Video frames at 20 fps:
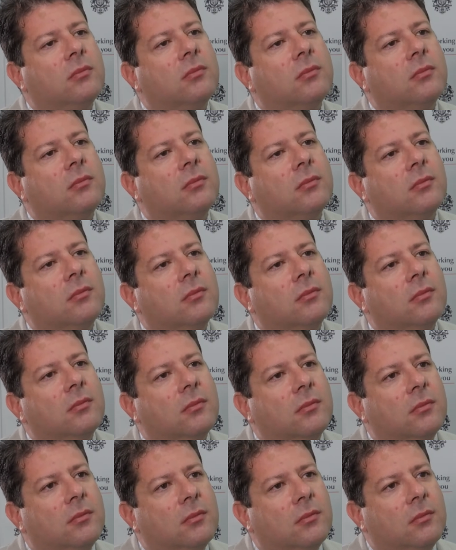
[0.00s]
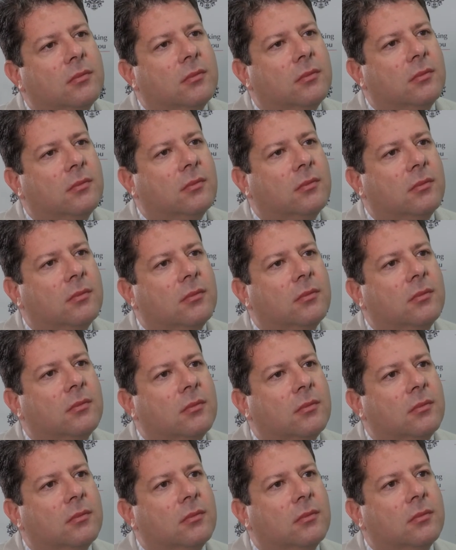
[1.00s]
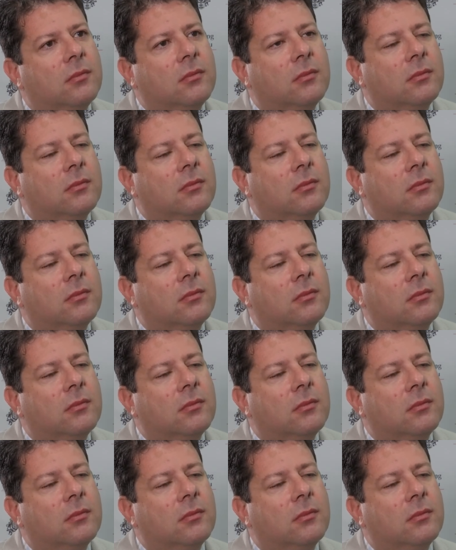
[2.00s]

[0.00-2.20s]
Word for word: The other thing is that this law